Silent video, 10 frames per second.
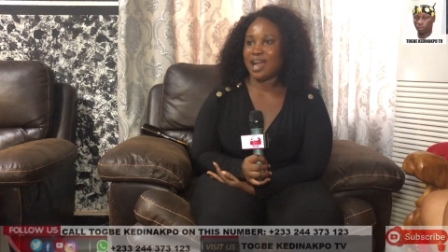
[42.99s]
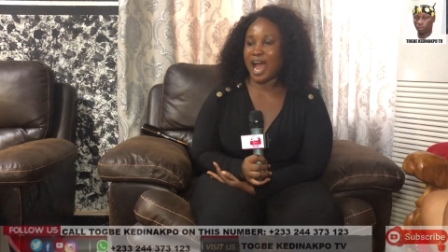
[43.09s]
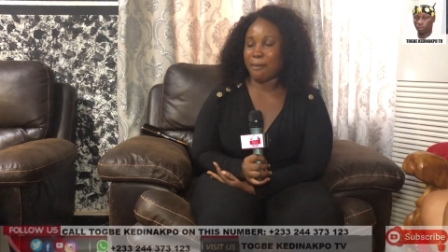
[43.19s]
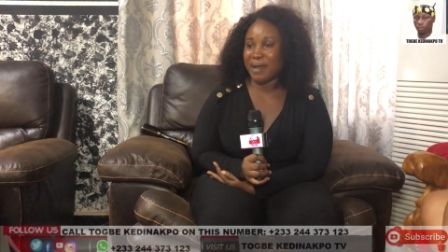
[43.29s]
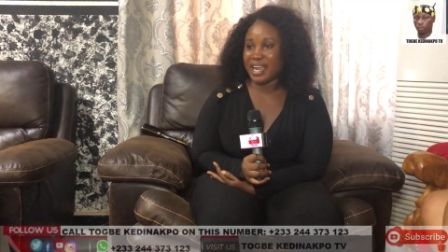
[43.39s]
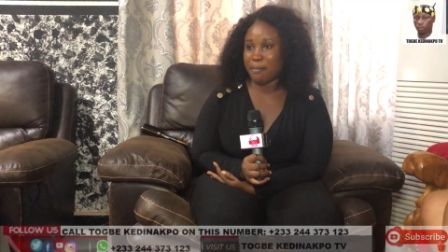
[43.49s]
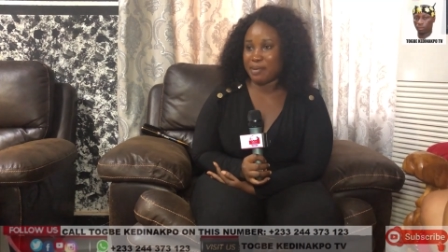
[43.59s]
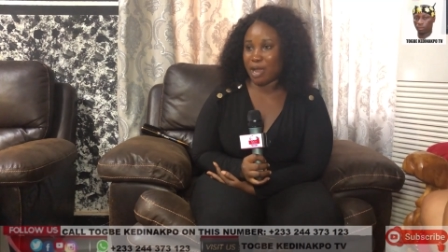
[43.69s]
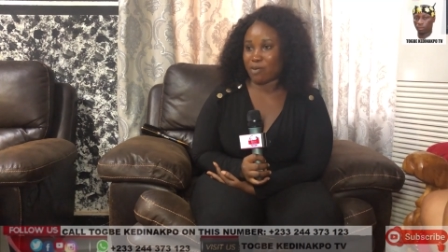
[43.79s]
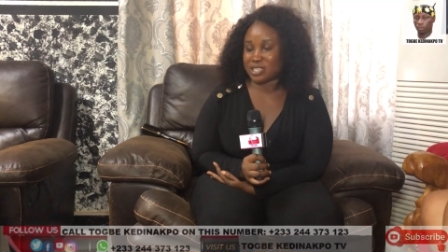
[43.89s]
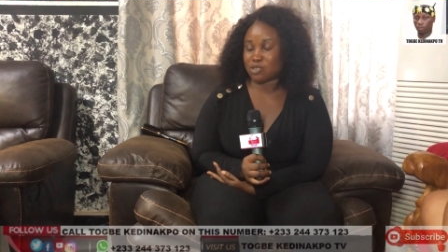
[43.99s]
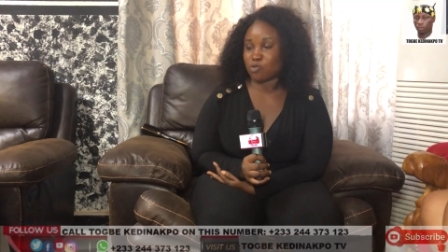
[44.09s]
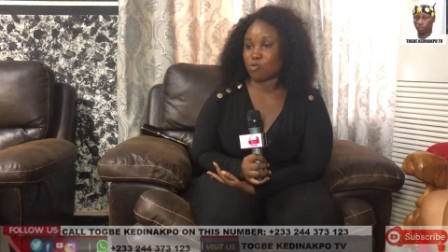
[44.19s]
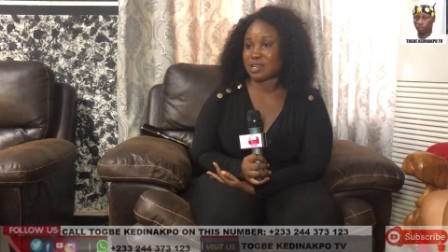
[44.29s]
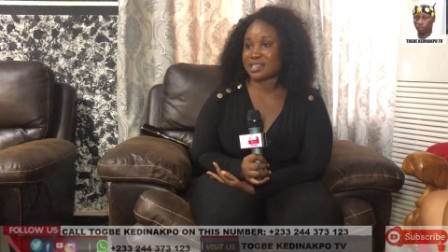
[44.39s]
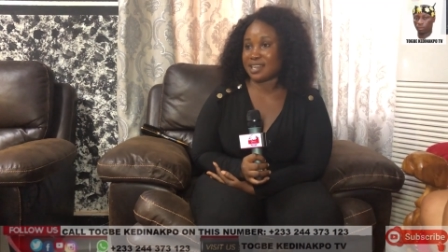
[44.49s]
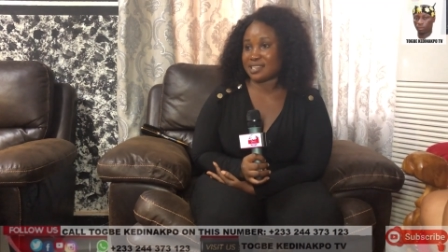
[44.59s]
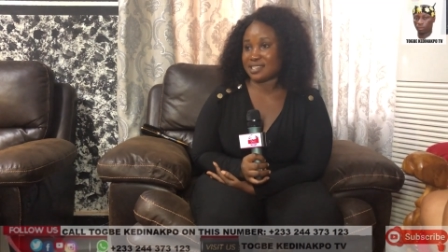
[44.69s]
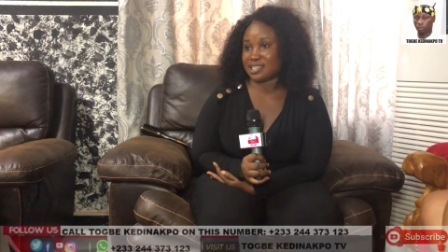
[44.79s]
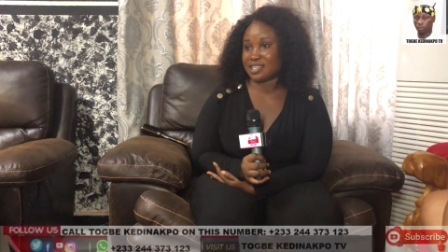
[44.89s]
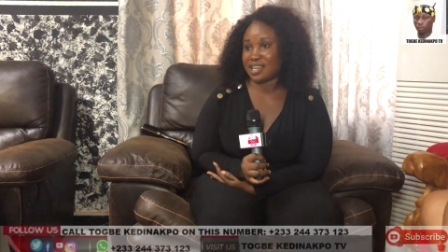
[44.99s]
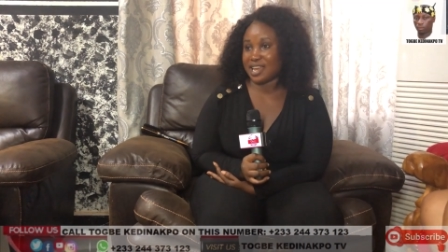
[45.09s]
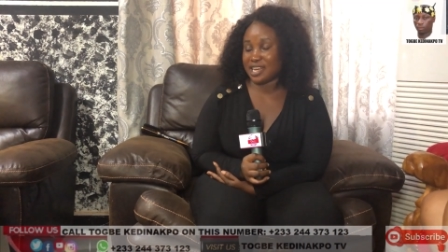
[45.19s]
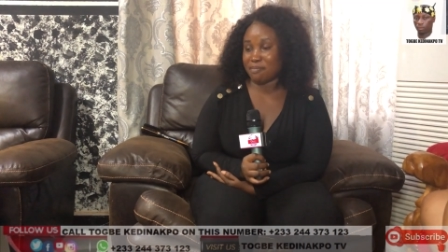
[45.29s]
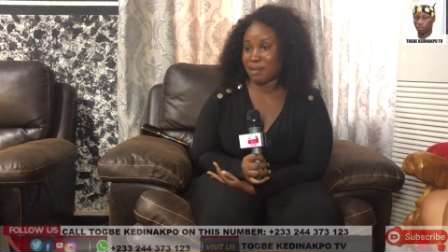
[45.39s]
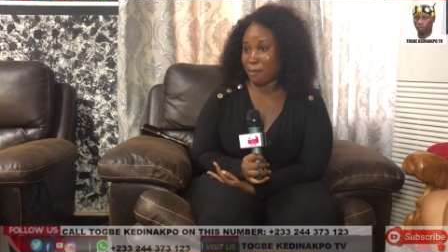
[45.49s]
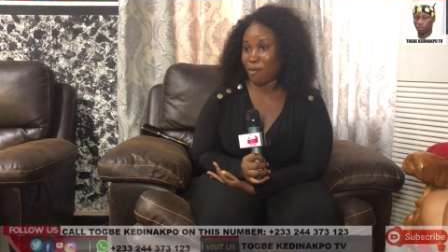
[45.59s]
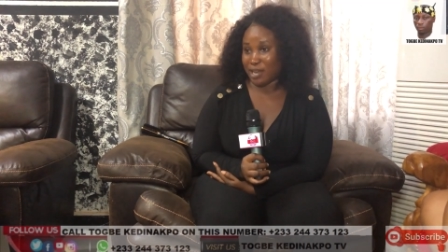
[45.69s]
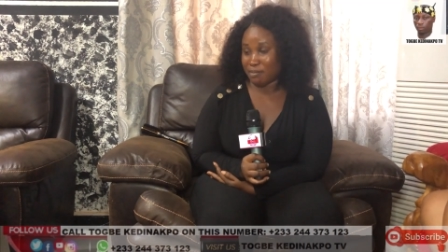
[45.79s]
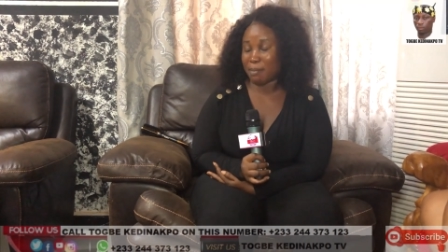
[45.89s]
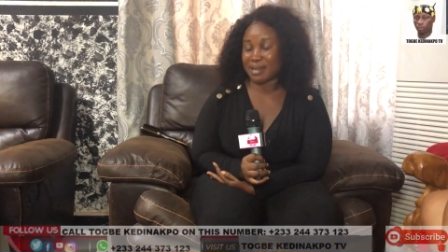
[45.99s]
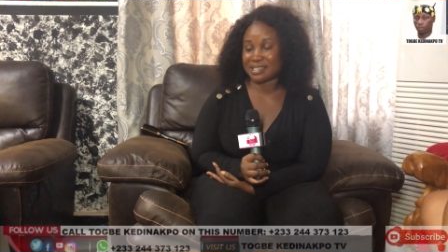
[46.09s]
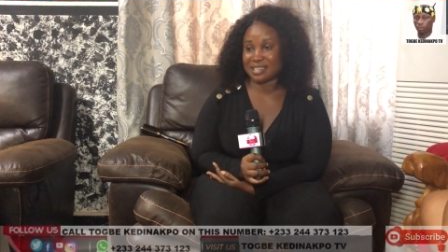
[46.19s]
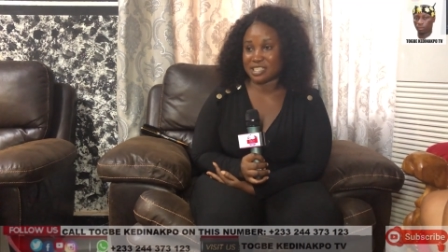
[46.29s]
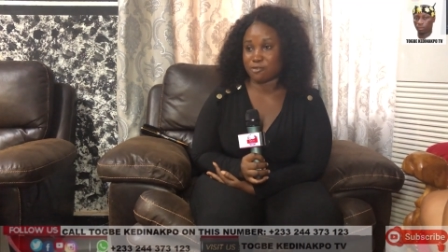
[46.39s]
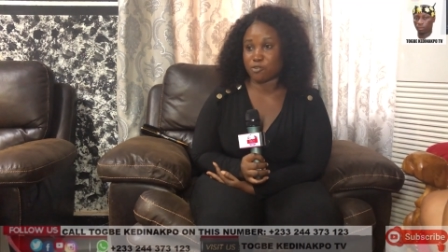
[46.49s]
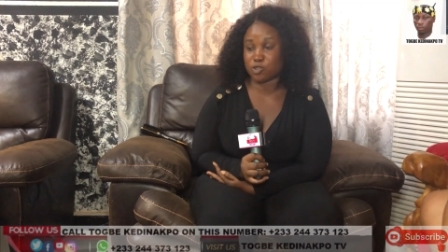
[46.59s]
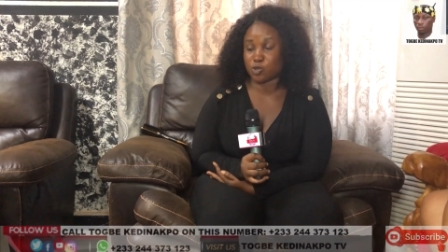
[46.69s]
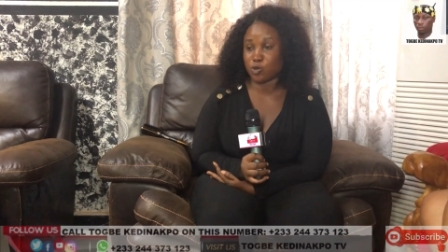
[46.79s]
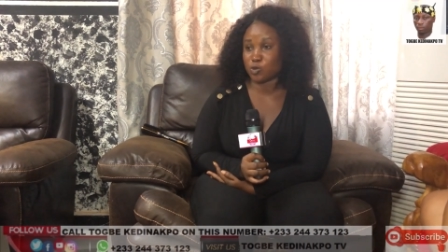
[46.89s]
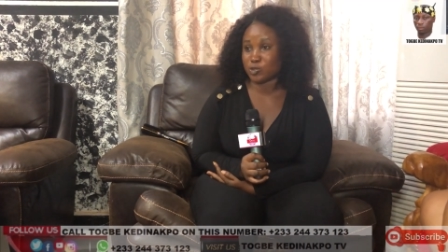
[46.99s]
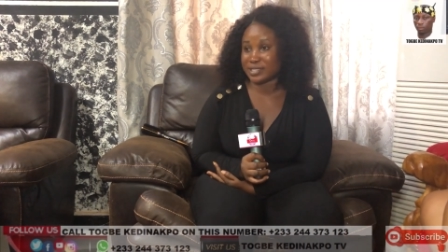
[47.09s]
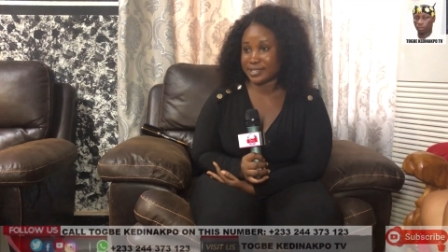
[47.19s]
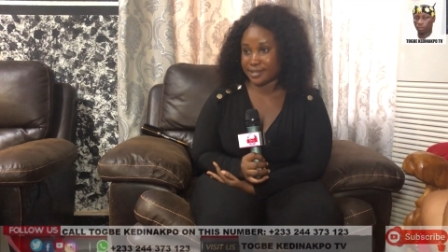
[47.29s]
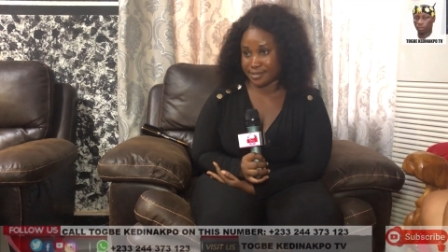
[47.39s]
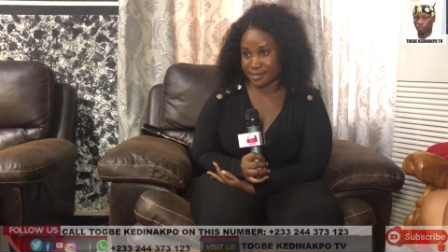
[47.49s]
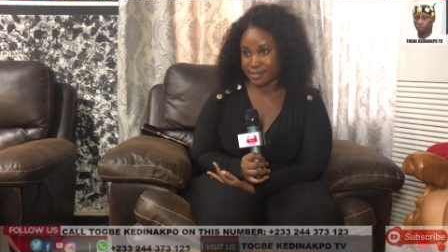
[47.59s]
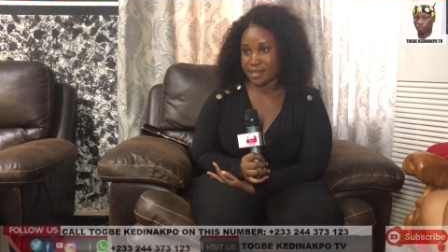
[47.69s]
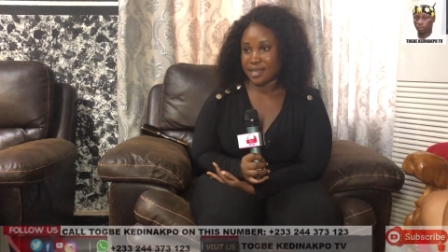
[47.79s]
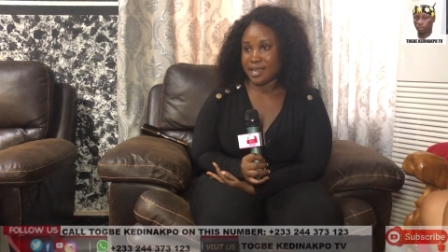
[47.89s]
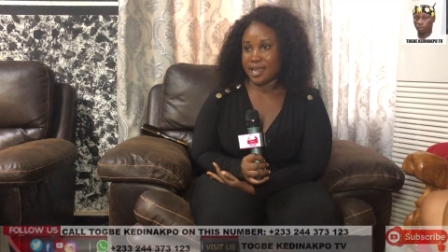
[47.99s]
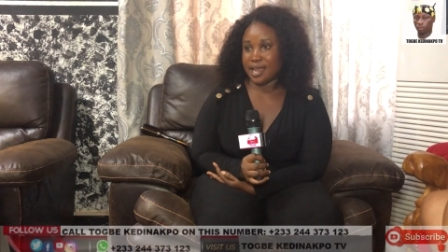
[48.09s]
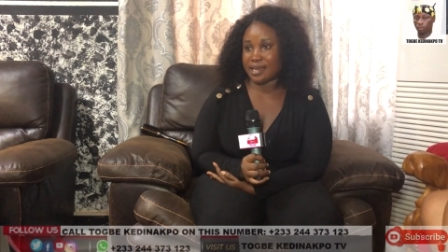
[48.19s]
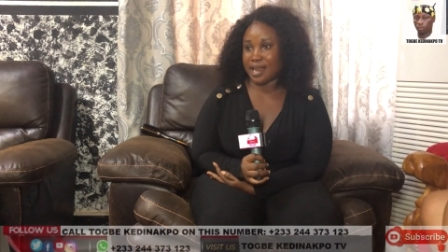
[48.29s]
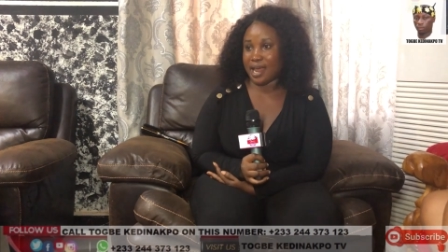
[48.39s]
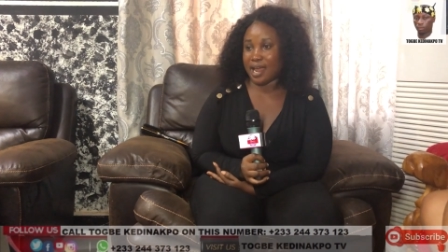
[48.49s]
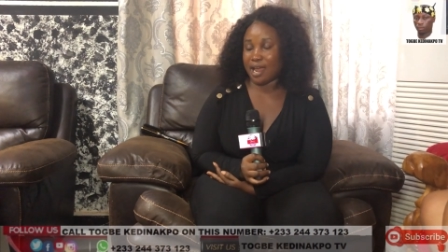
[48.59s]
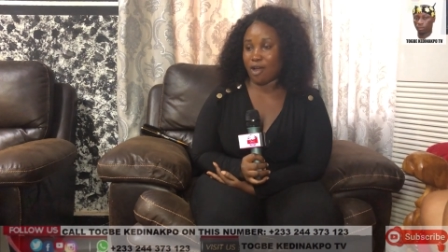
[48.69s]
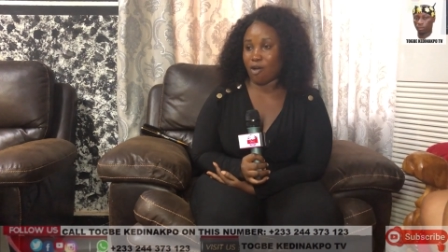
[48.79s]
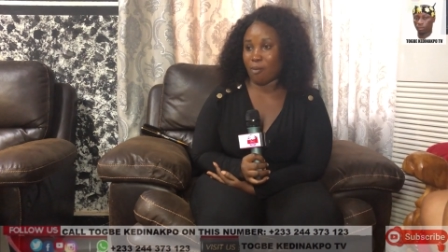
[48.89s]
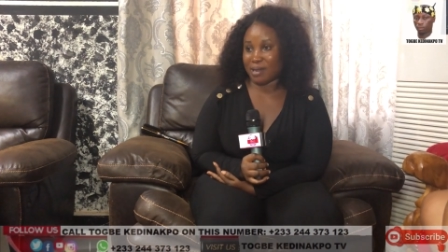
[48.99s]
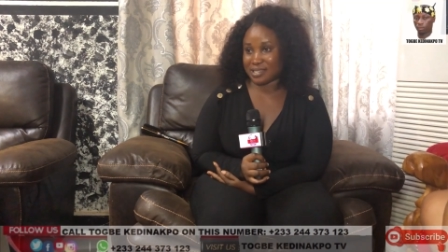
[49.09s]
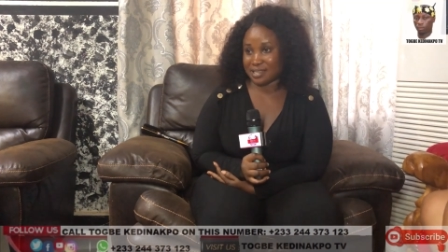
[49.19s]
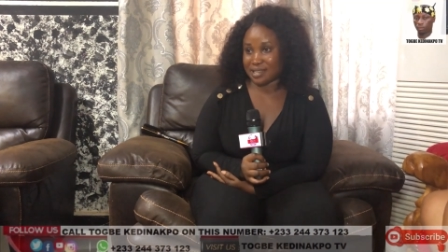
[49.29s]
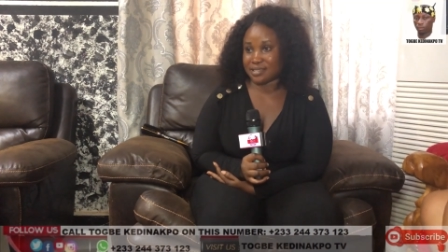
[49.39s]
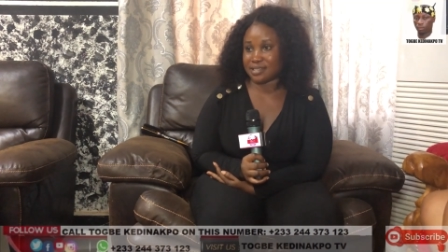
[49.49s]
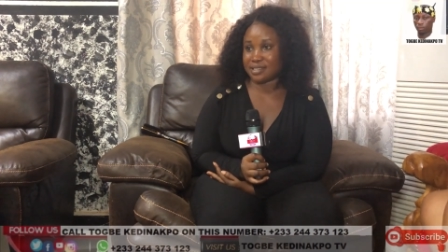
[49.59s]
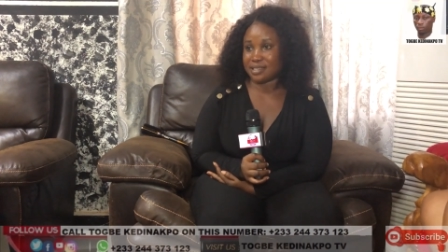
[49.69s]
I buy a beer was so what Tennessee and the bed on the bed my Tennessee for so good years. And now, or my Tennessee.